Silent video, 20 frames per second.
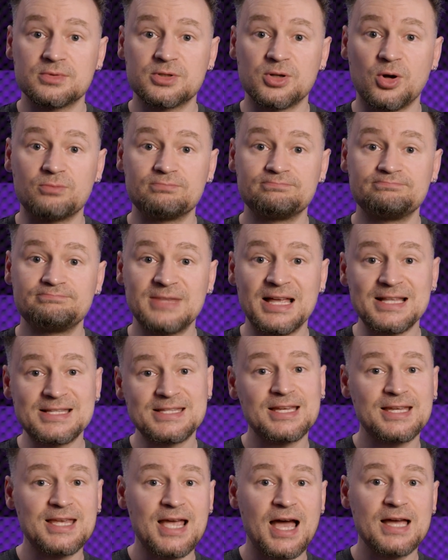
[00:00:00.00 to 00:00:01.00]
So that's
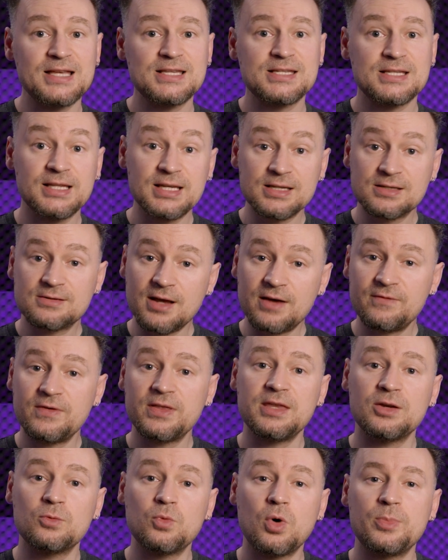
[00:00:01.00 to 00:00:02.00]
it, guys. Links to
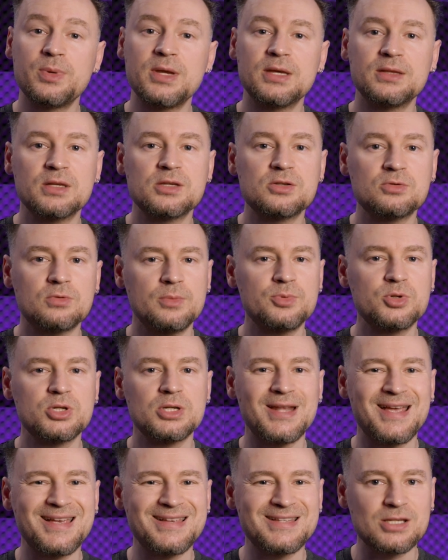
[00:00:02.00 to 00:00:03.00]
everything will be in the
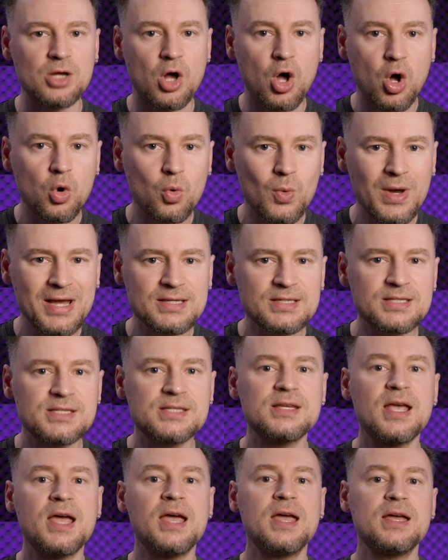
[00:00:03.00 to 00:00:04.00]
description as
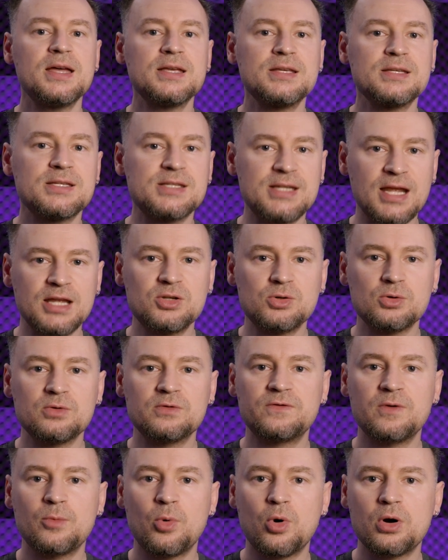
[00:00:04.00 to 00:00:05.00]
always. Stay
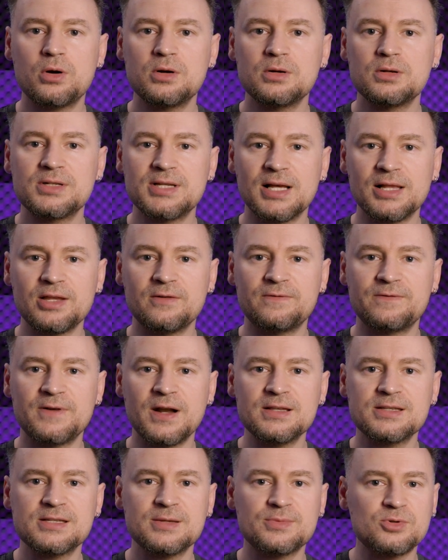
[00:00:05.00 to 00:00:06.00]
tuned for more. Tell your
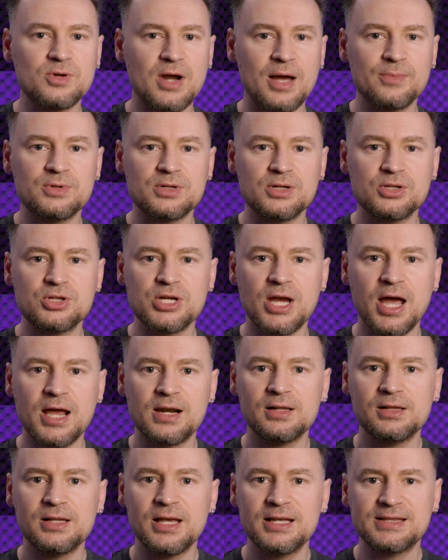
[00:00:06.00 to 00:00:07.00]
friends, subscribe to the
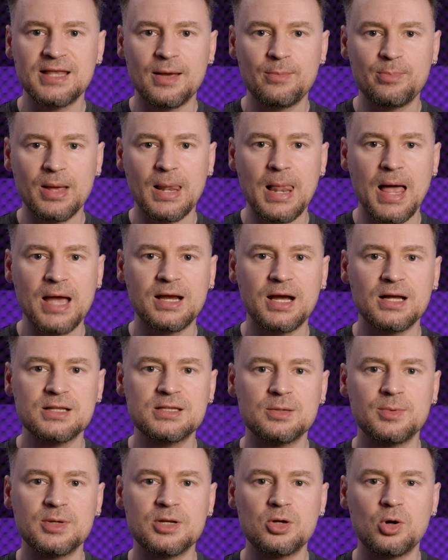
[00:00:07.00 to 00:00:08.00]
channel, hit that bell icon
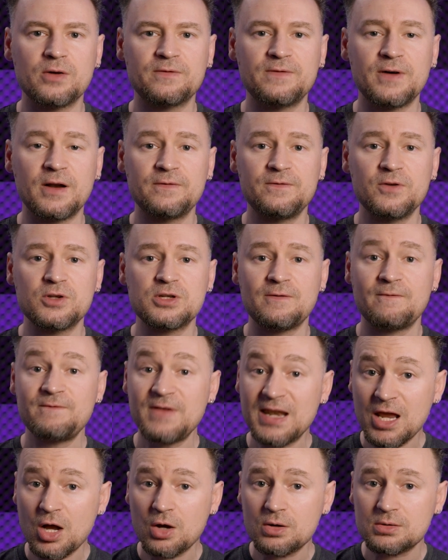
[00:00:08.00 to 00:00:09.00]
to be notified of future
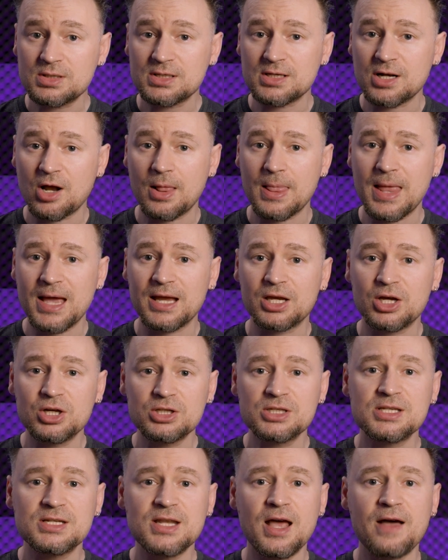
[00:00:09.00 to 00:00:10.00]
videos and all that
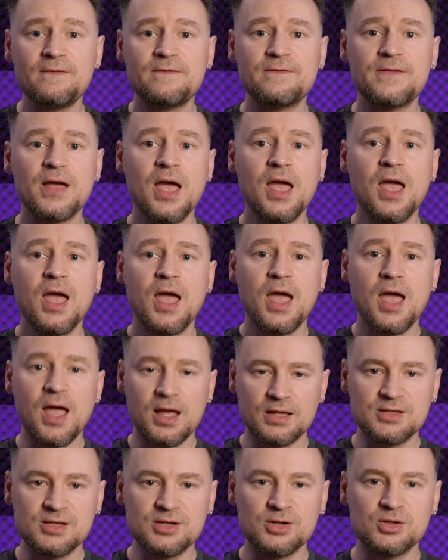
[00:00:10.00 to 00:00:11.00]
good stuff,
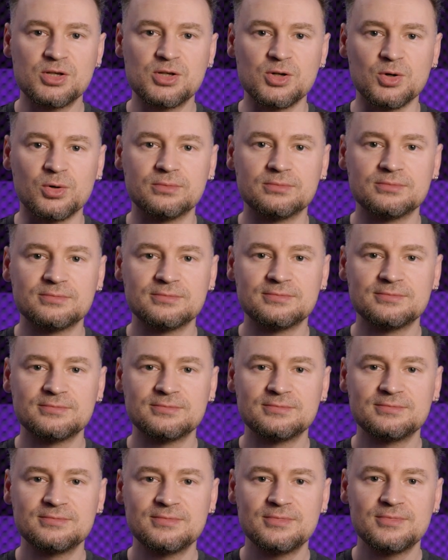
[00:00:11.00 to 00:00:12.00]
and see you soon.
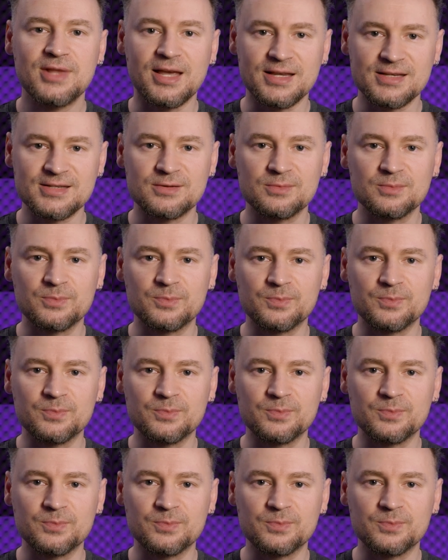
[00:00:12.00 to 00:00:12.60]
Thanks.